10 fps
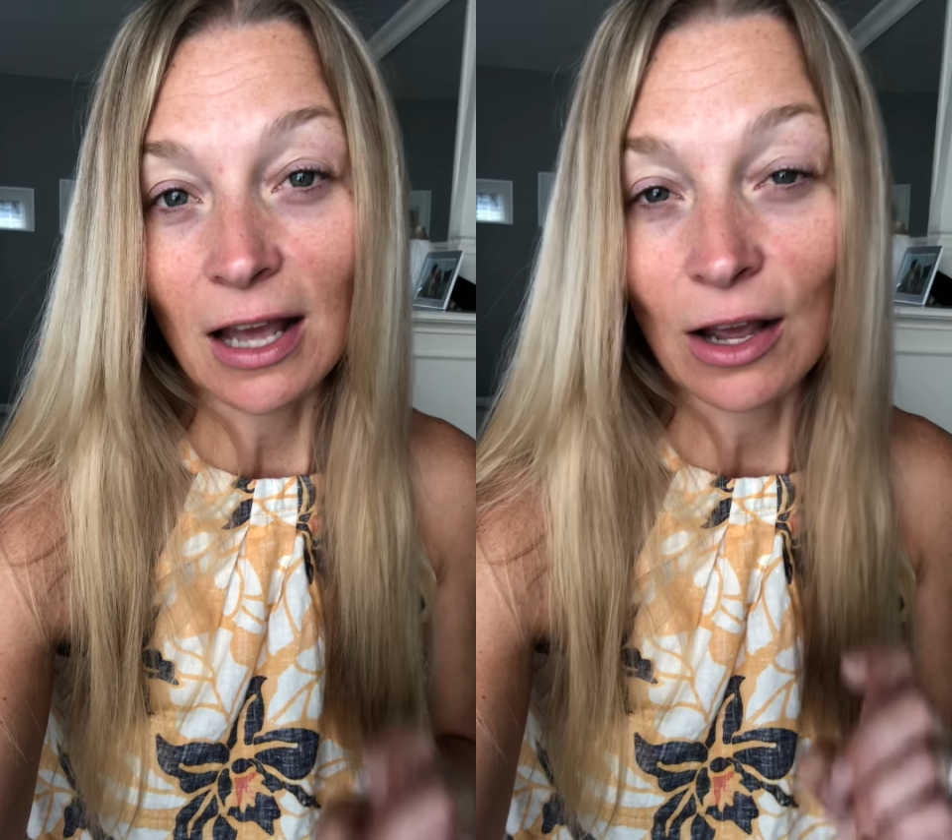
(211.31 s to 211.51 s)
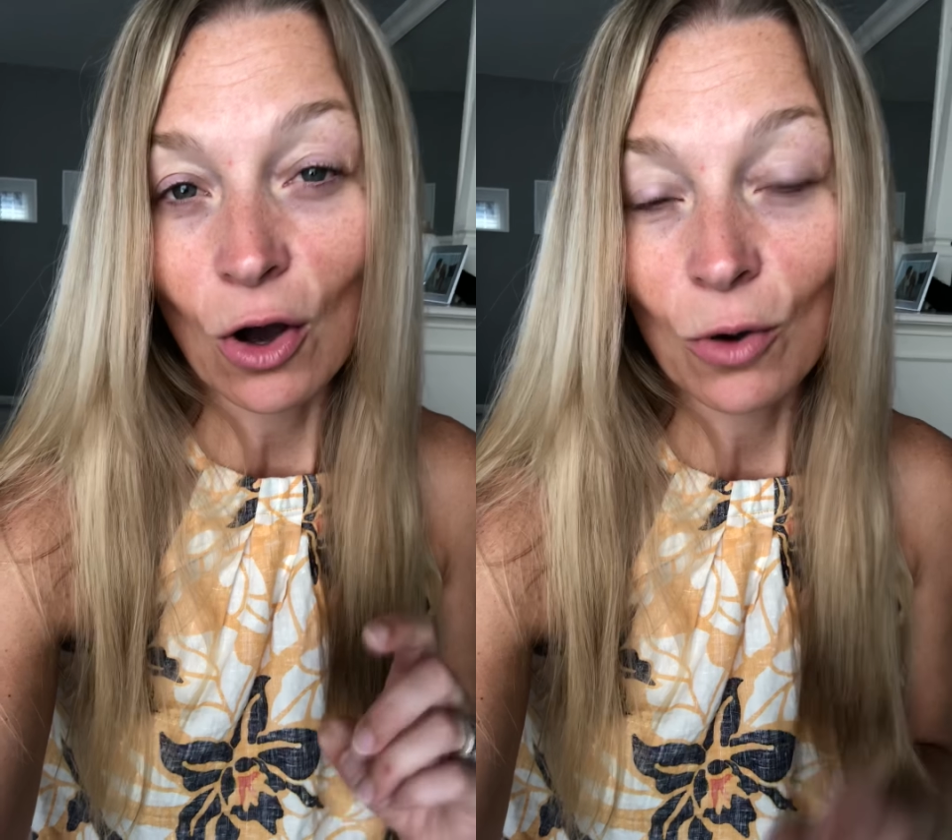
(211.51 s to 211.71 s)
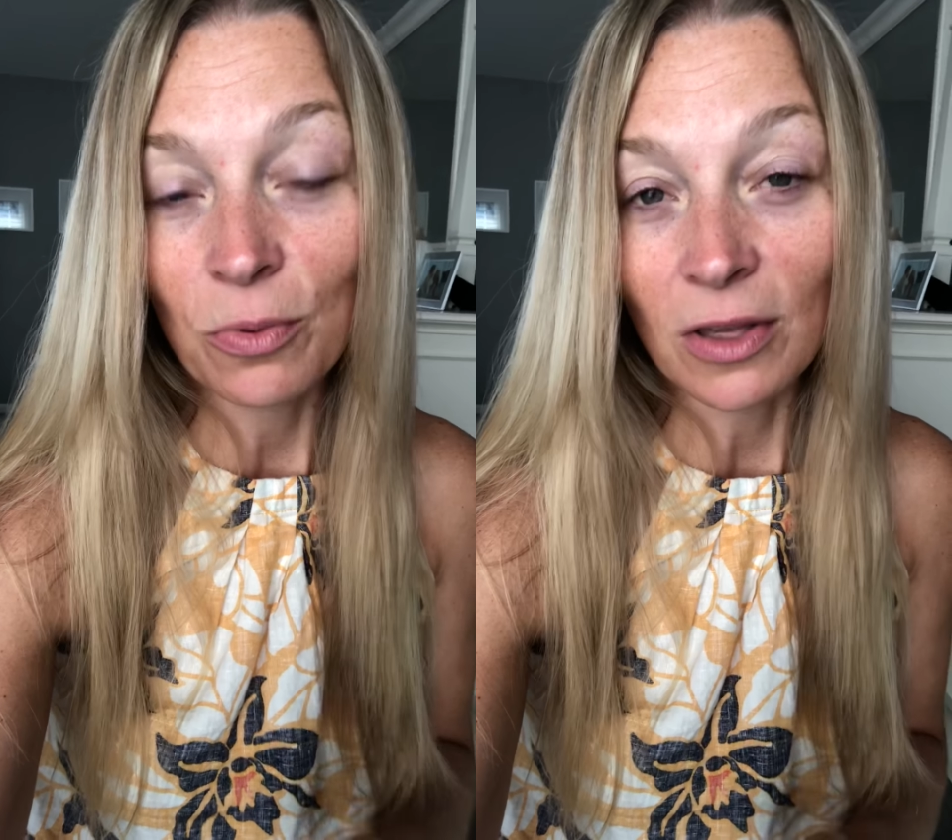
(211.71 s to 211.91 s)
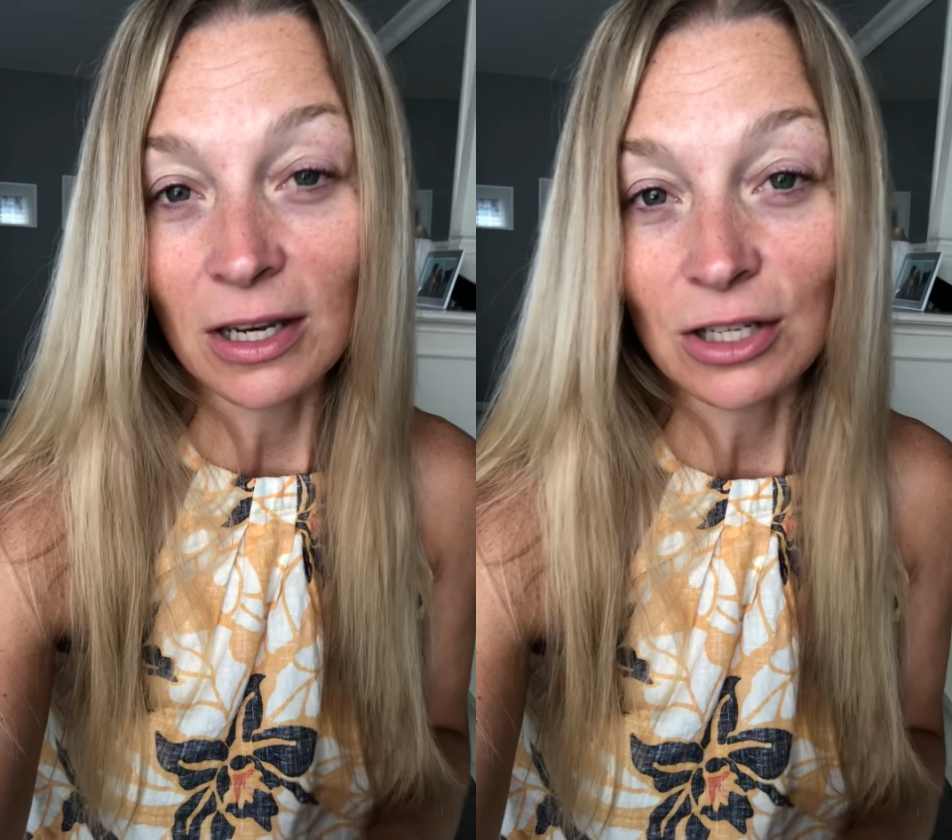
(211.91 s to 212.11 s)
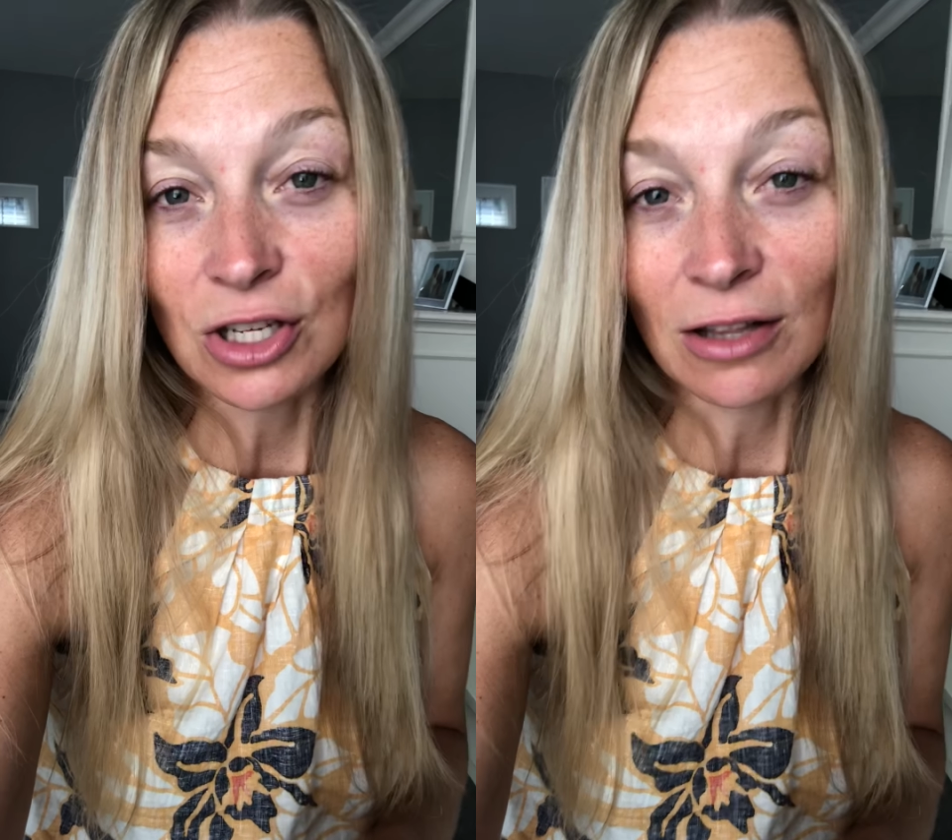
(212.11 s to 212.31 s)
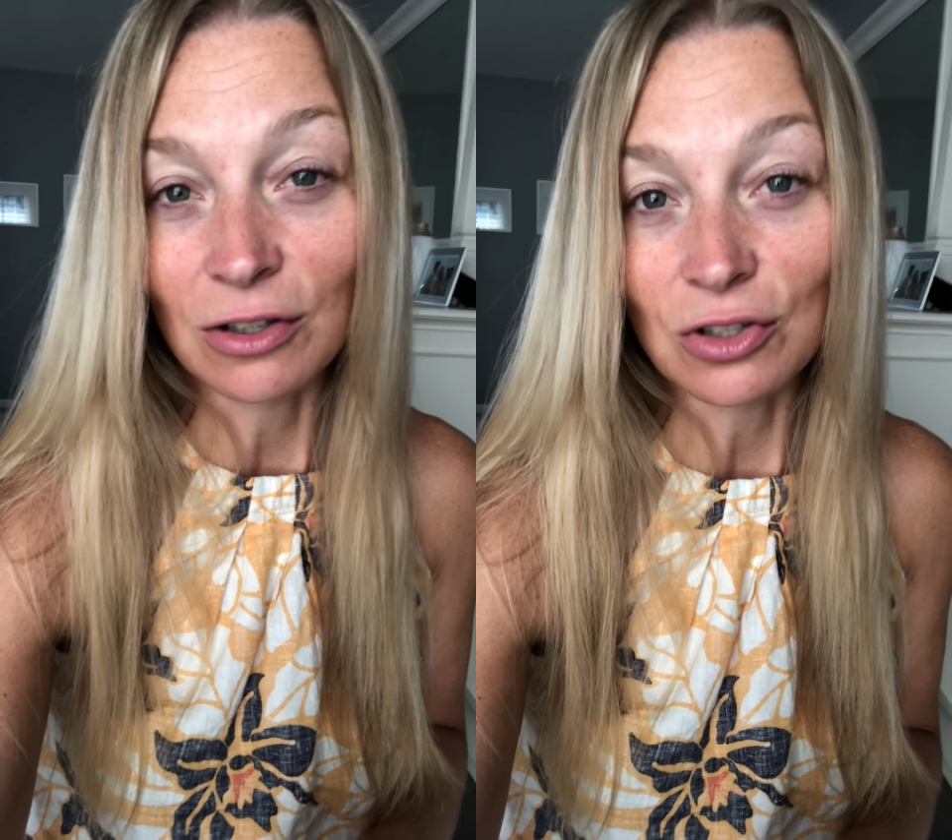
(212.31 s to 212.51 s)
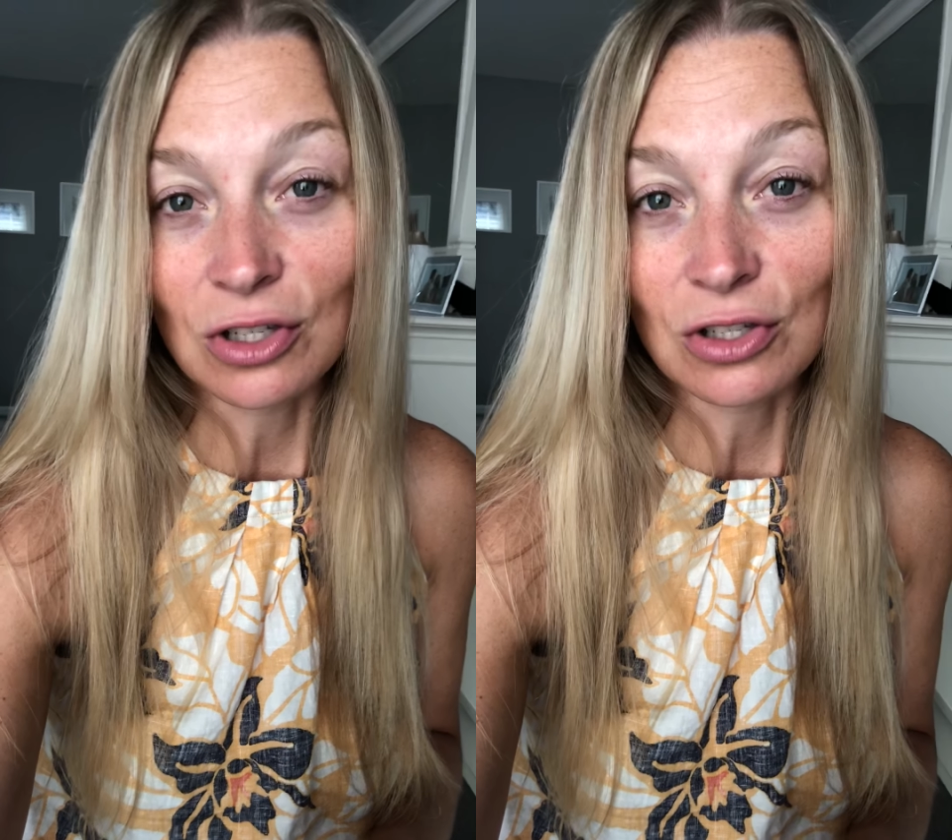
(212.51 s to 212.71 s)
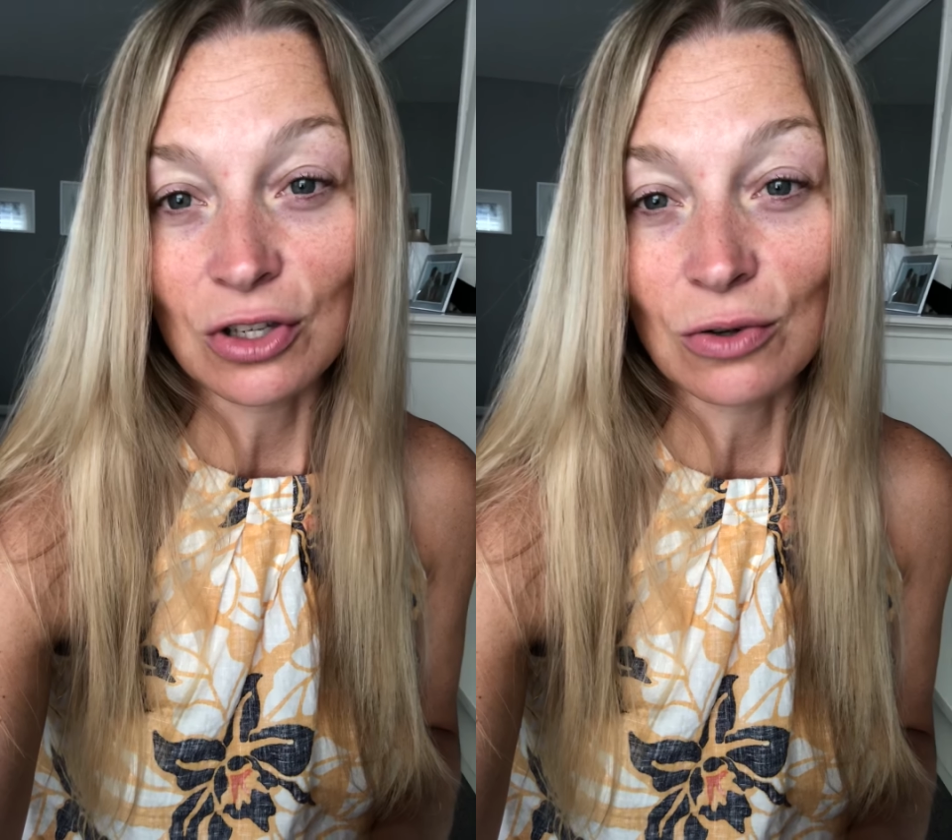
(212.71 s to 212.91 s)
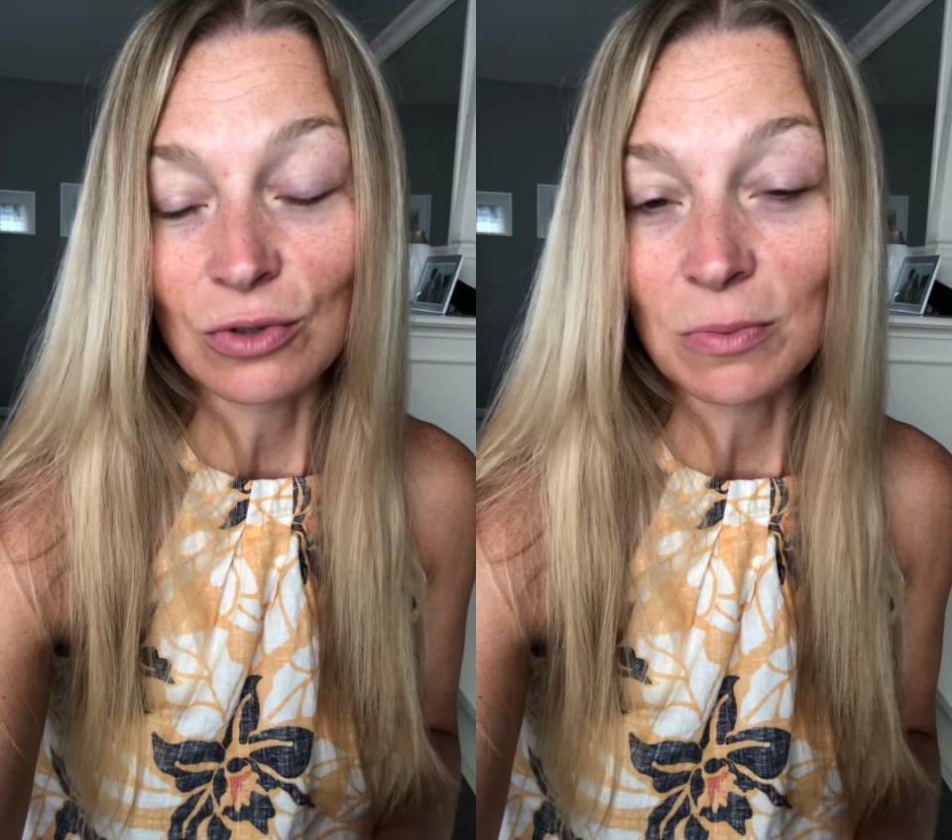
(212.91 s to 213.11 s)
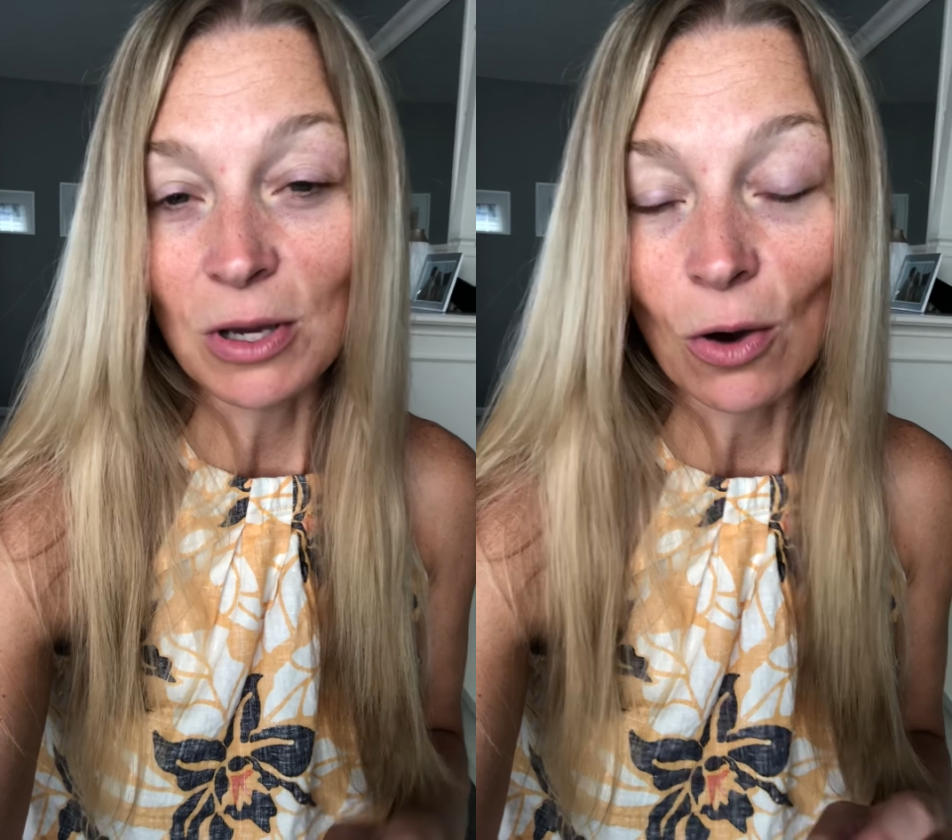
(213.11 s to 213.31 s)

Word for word: I hope that it challenges you to be